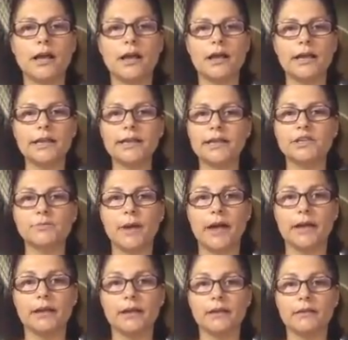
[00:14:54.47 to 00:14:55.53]
engage
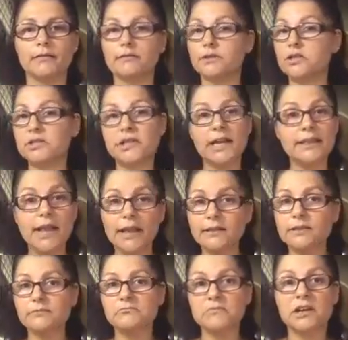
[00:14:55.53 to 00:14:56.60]
back. just like that,
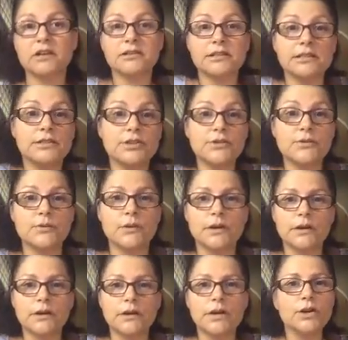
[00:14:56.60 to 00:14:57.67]
because it's you.
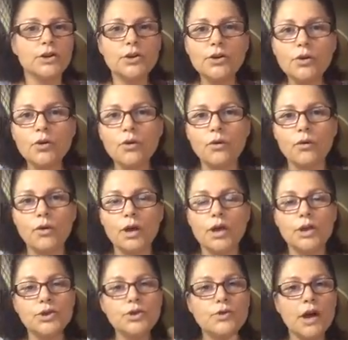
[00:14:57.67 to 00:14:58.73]
No,
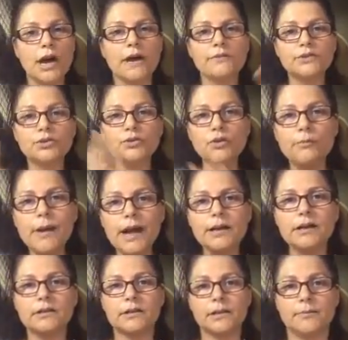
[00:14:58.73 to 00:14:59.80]
you have to go
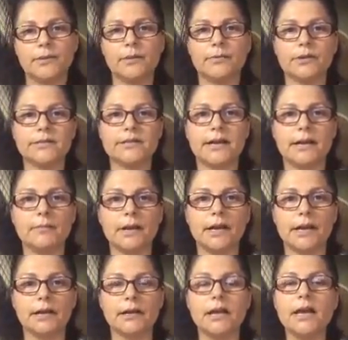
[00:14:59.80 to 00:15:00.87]
back on their people's
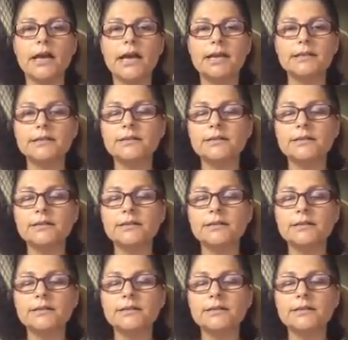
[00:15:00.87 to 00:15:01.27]
timeline. And it's the